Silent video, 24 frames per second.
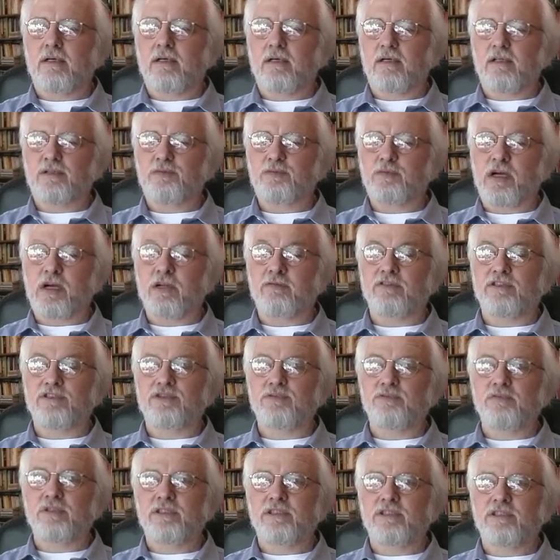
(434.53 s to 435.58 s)
as part of
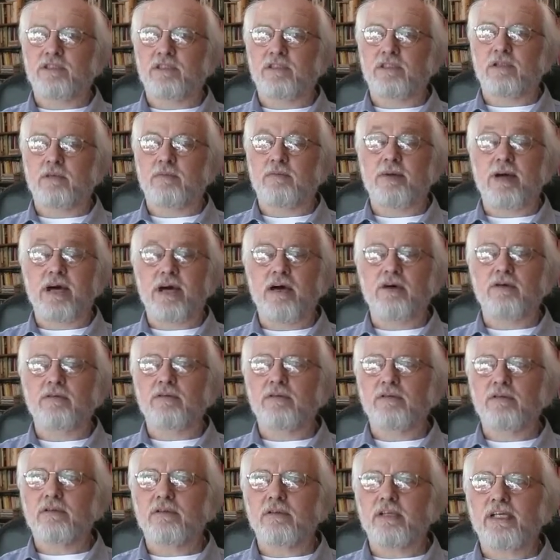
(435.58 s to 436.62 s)
his mission
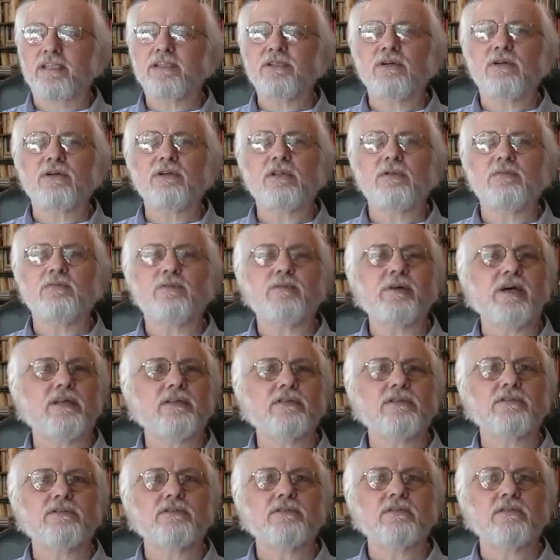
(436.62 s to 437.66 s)
they told him
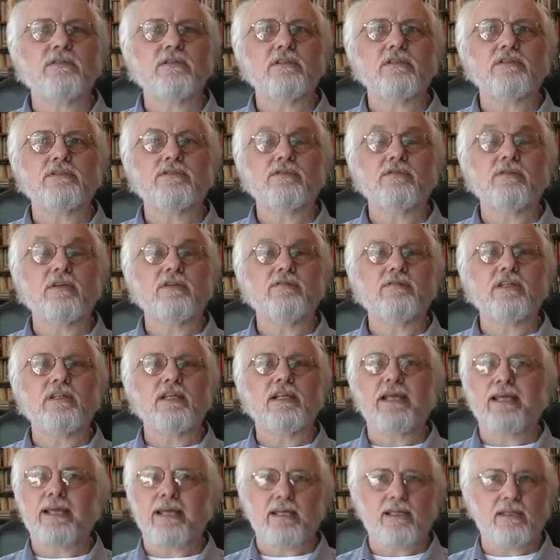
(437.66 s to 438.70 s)
about the story of
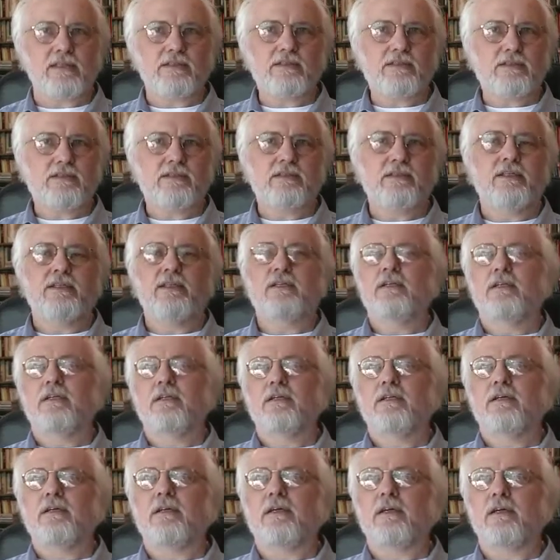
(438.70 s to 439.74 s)
Atlantis
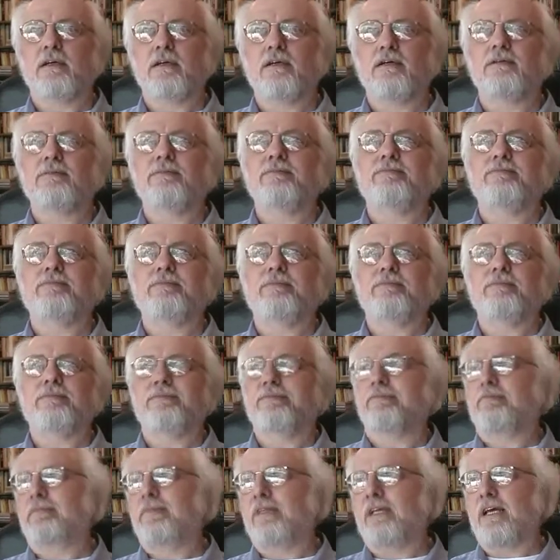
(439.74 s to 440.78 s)

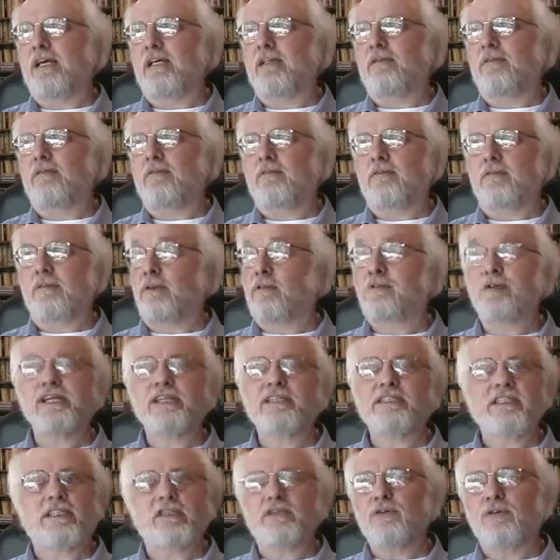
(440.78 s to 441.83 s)
that the
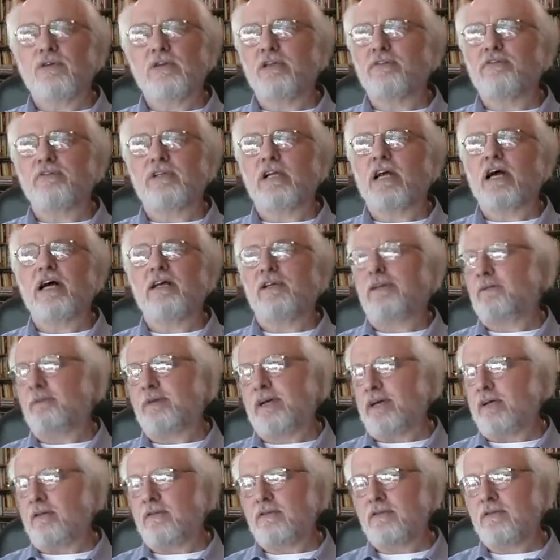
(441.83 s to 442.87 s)
Greeks had totally forgotten
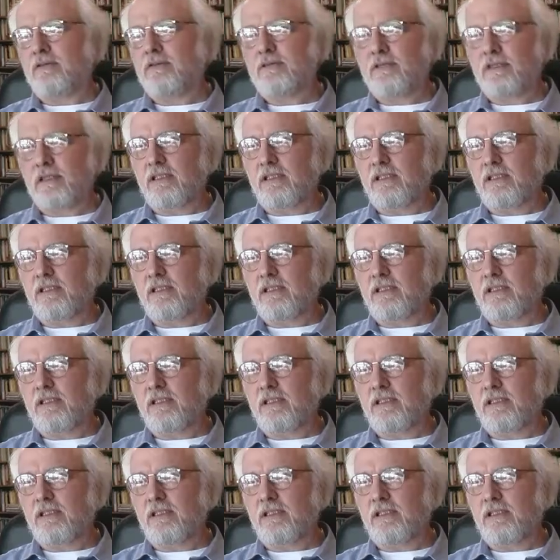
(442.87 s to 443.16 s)
about.